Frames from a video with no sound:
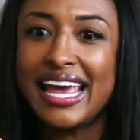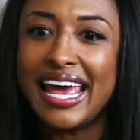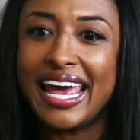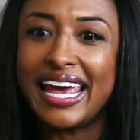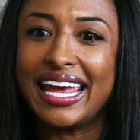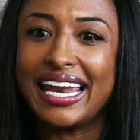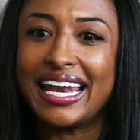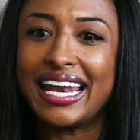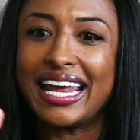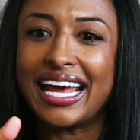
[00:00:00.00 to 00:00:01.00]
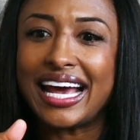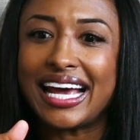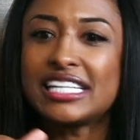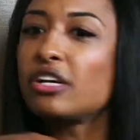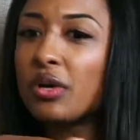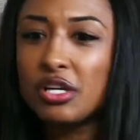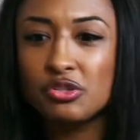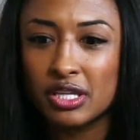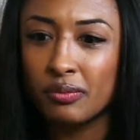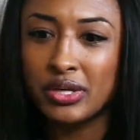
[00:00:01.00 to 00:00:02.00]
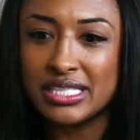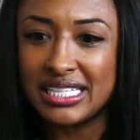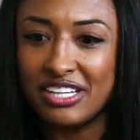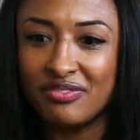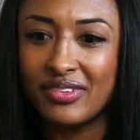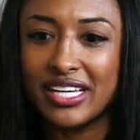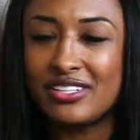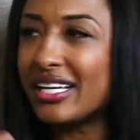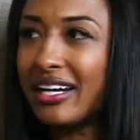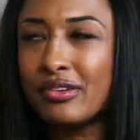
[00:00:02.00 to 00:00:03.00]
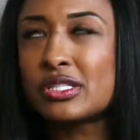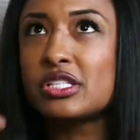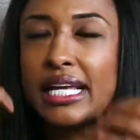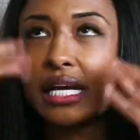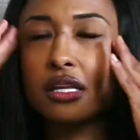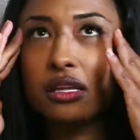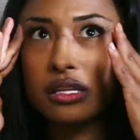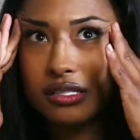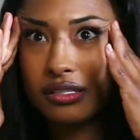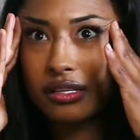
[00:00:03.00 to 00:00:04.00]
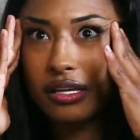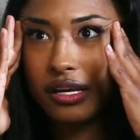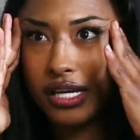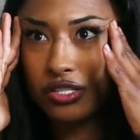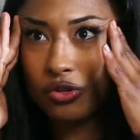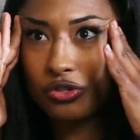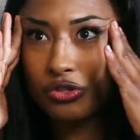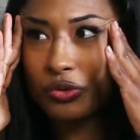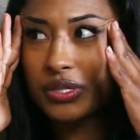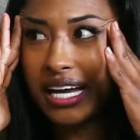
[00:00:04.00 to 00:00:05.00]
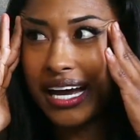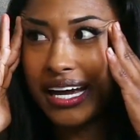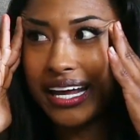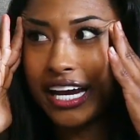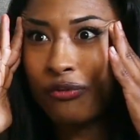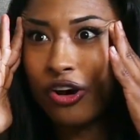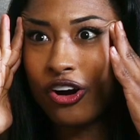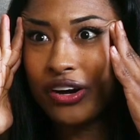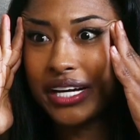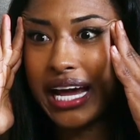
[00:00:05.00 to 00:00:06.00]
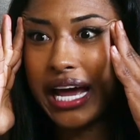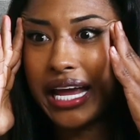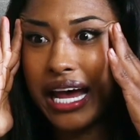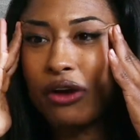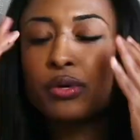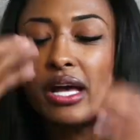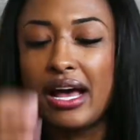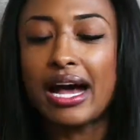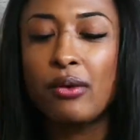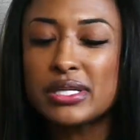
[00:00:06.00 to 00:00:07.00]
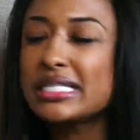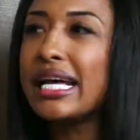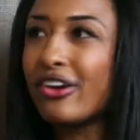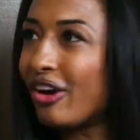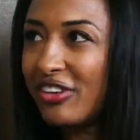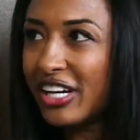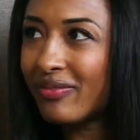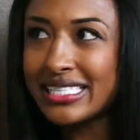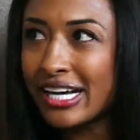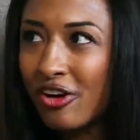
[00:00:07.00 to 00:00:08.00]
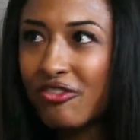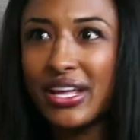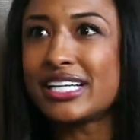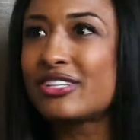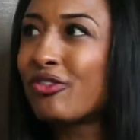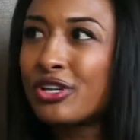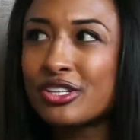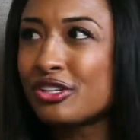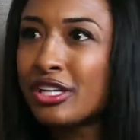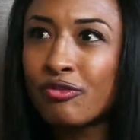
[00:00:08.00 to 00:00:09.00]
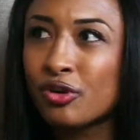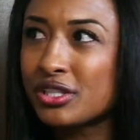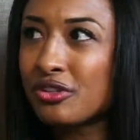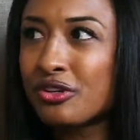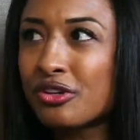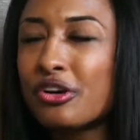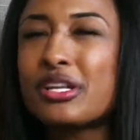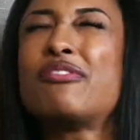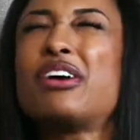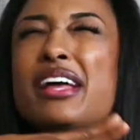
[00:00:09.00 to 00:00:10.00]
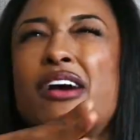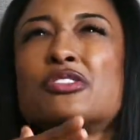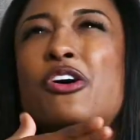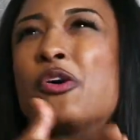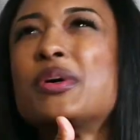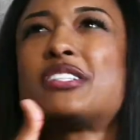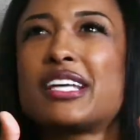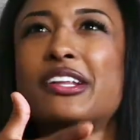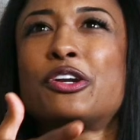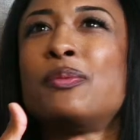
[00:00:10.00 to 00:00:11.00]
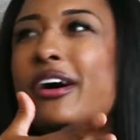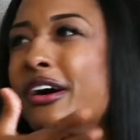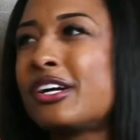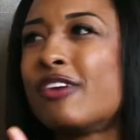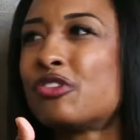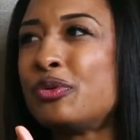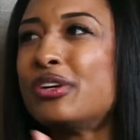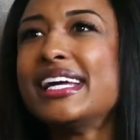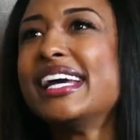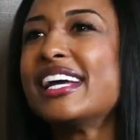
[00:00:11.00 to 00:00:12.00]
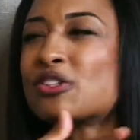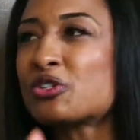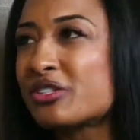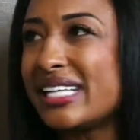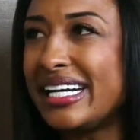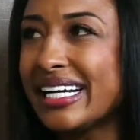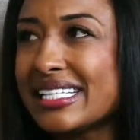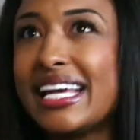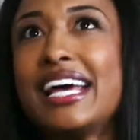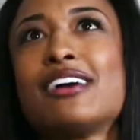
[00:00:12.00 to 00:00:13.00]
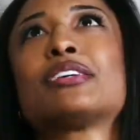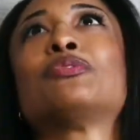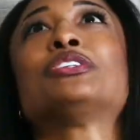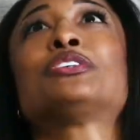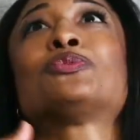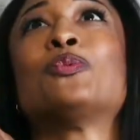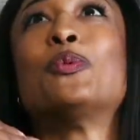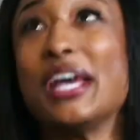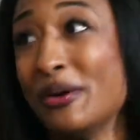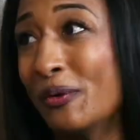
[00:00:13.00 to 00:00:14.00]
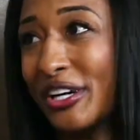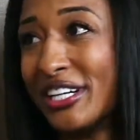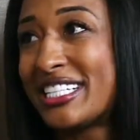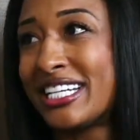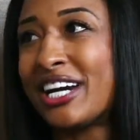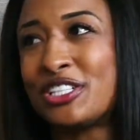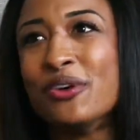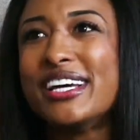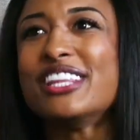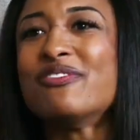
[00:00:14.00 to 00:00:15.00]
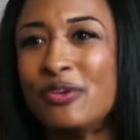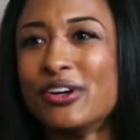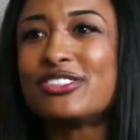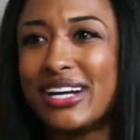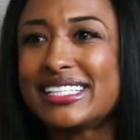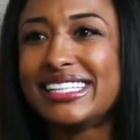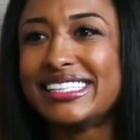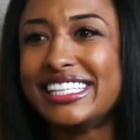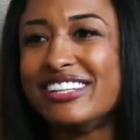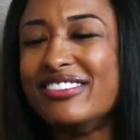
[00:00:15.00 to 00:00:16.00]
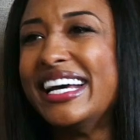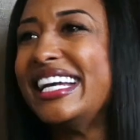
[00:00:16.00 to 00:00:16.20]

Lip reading: And I didn't want to join the boys team. Like you said, I was just like, this is social suicide, and I'm already, I wasn't that confident in myself, like as a 13, 14-year-old girl. I felt like I was always just like a little bit uncomfortable in social settings. I was like, well, this is way worse to join the boys wrestling team.